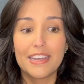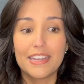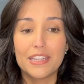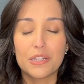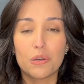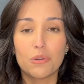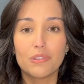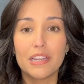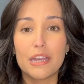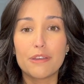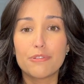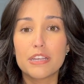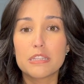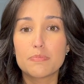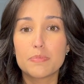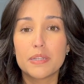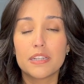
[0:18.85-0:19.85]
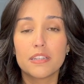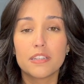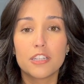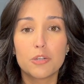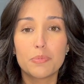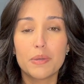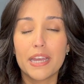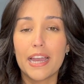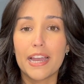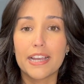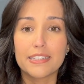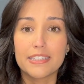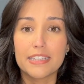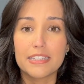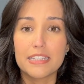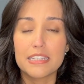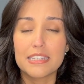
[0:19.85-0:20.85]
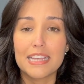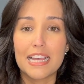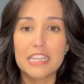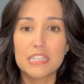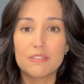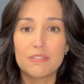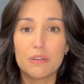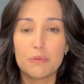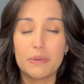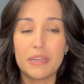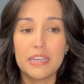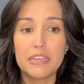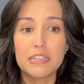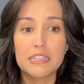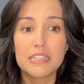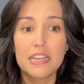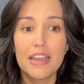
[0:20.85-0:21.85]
Life has been a little bit hectic these last few weeks,